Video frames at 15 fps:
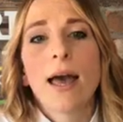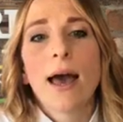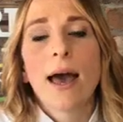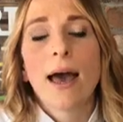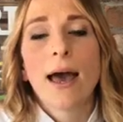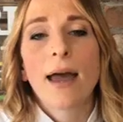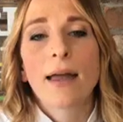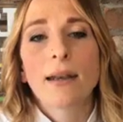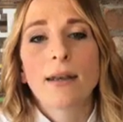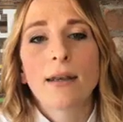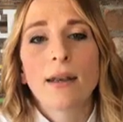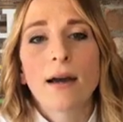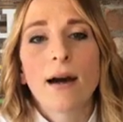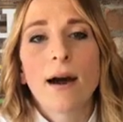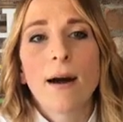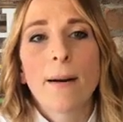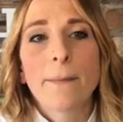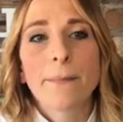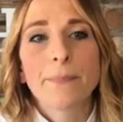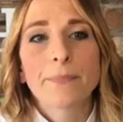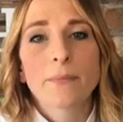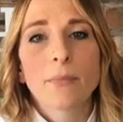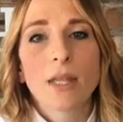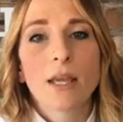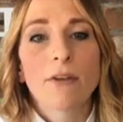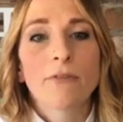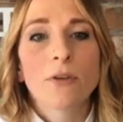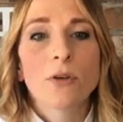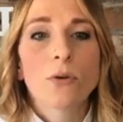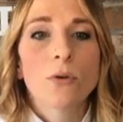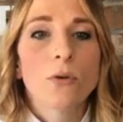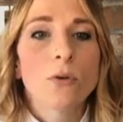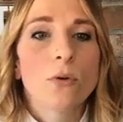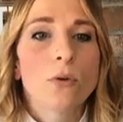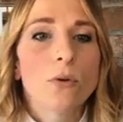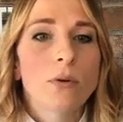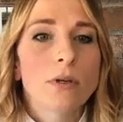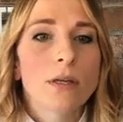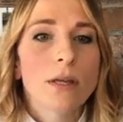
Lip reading: And if you